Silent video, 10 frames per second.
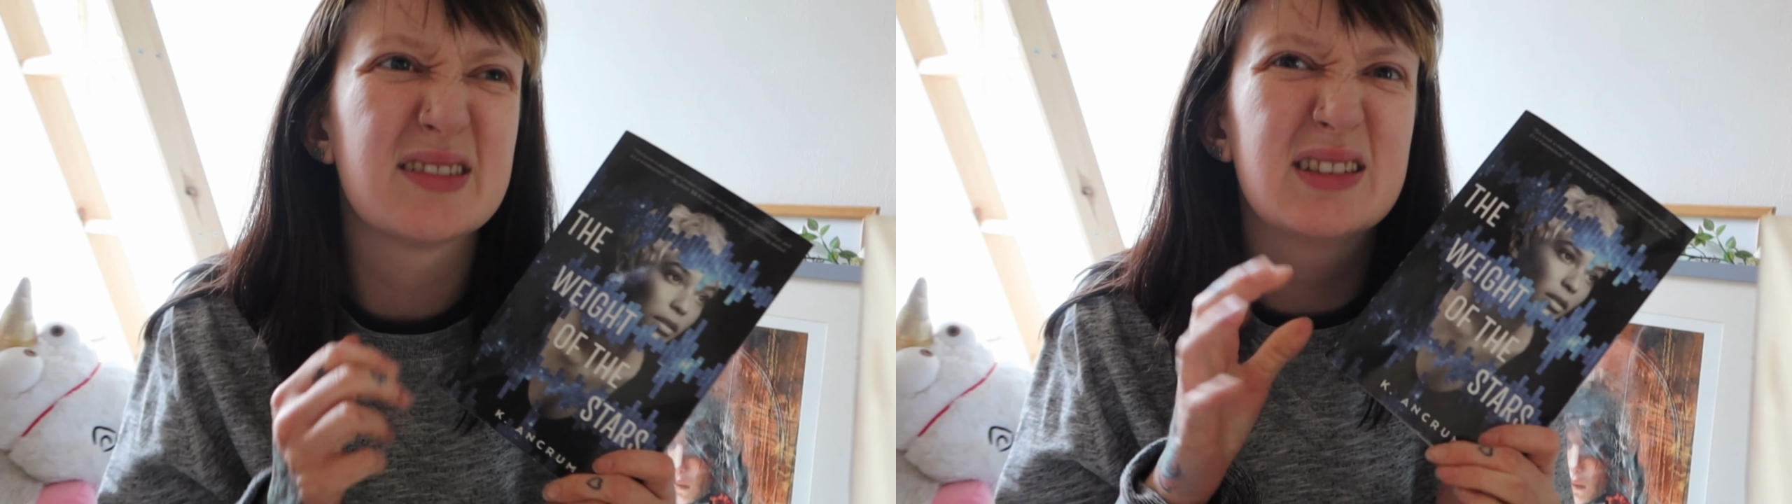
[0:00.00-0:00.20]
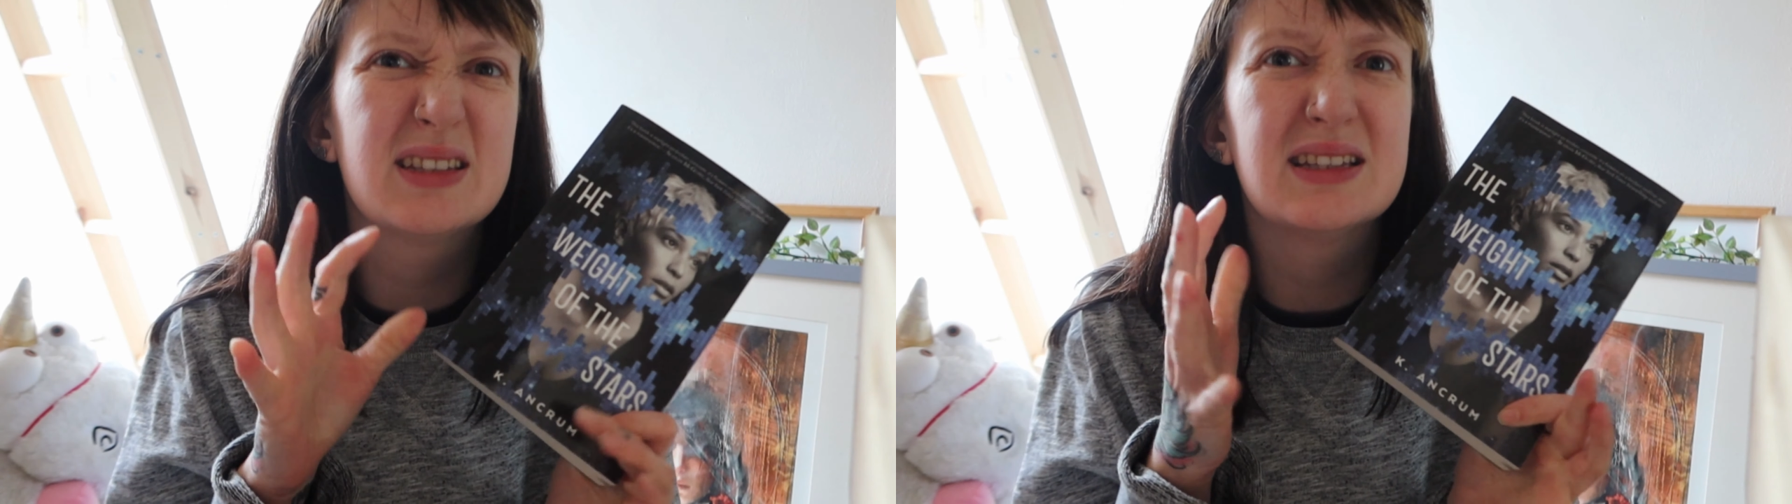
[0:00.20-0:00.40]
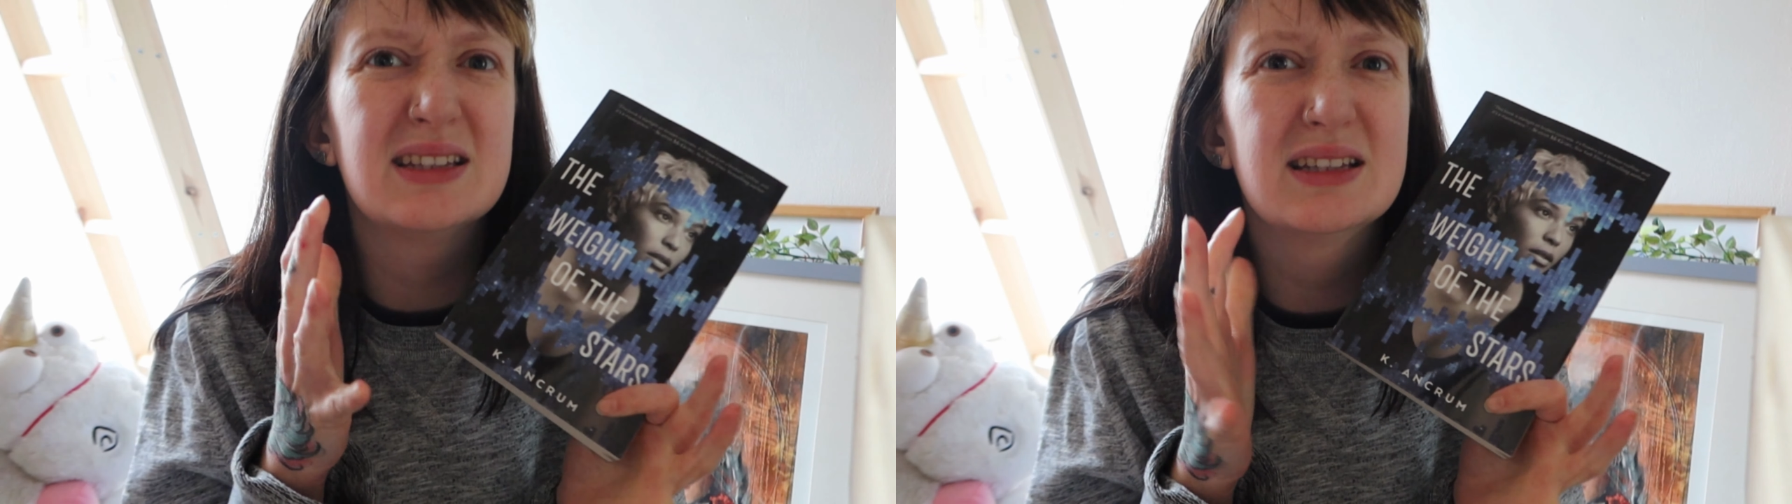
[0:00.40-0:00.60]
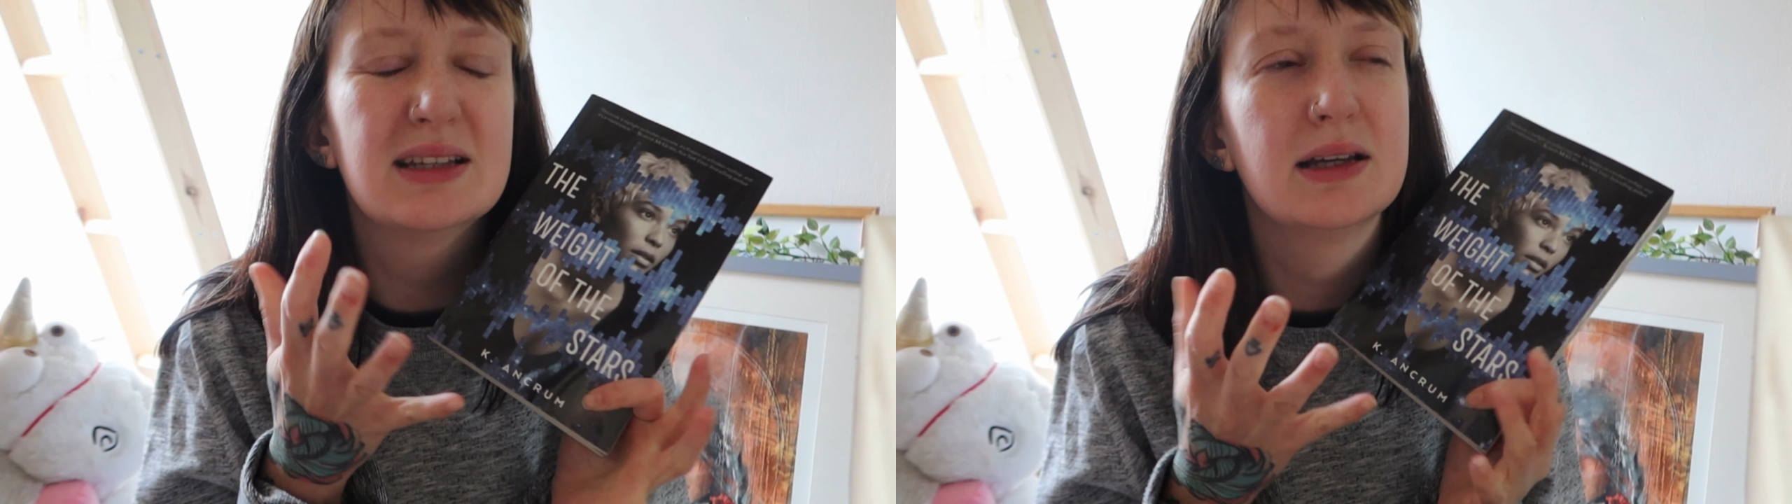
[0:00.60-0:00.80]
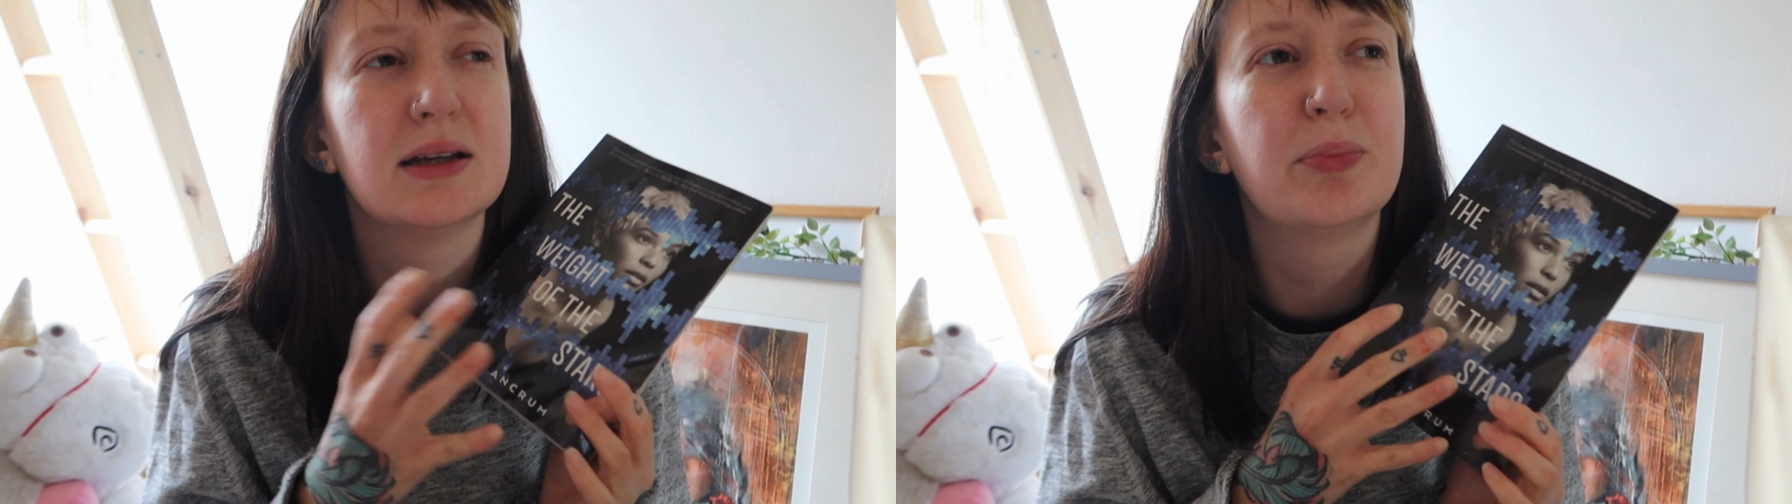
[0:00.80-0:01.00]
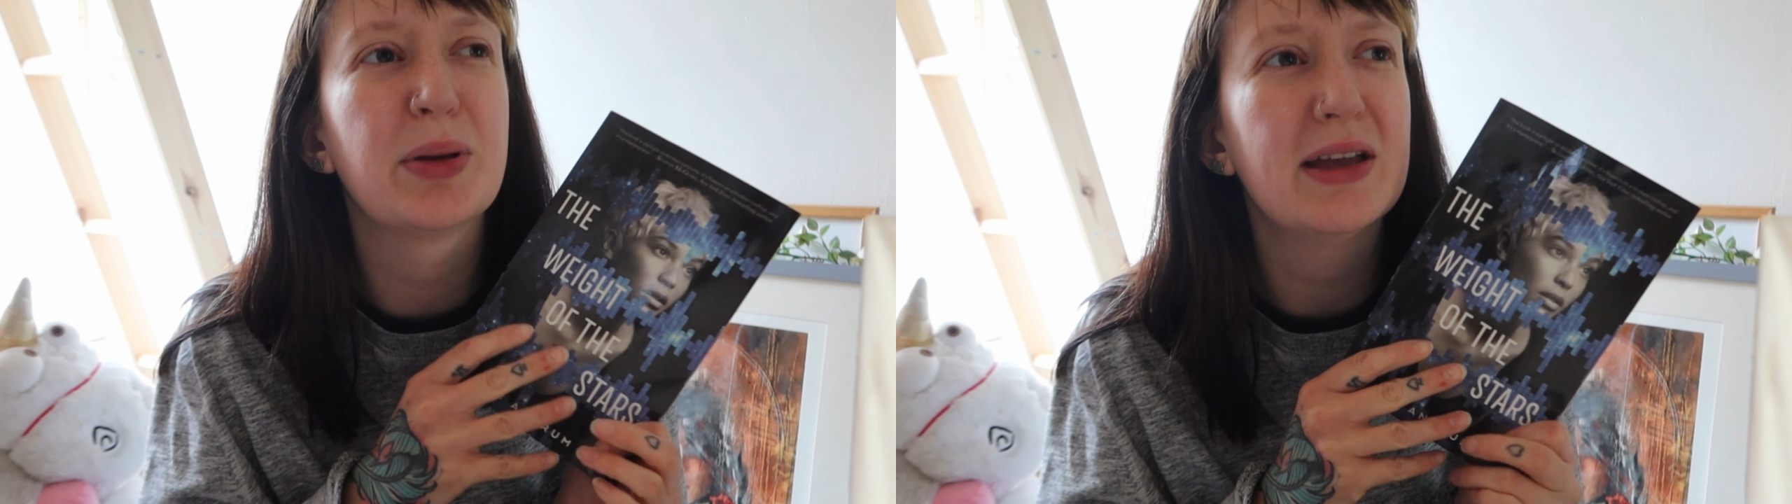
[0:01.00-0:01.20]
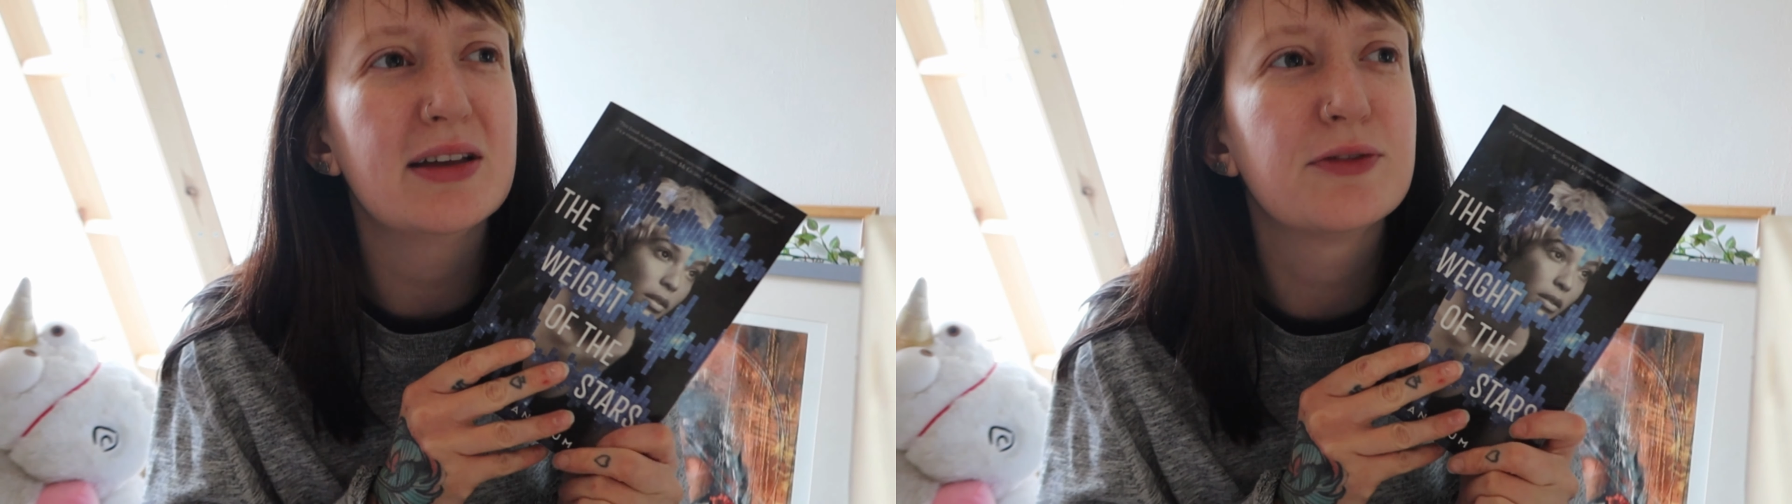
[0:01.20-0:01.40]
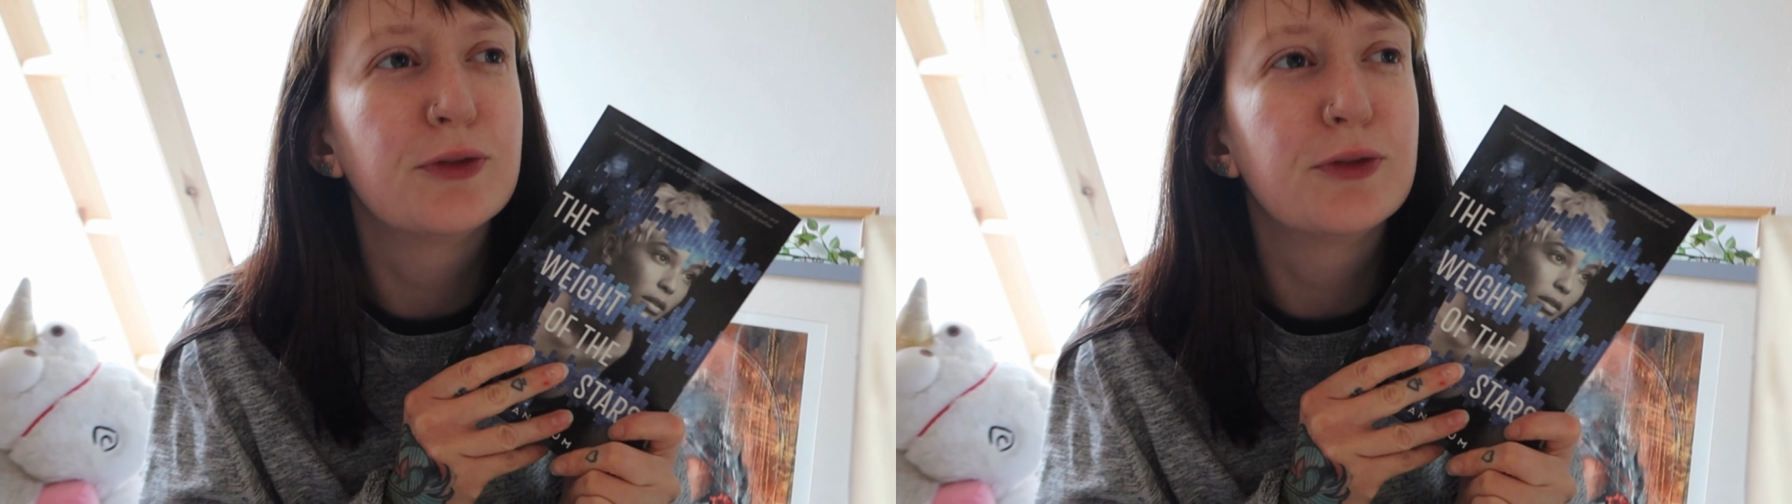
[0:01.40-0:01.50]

a bit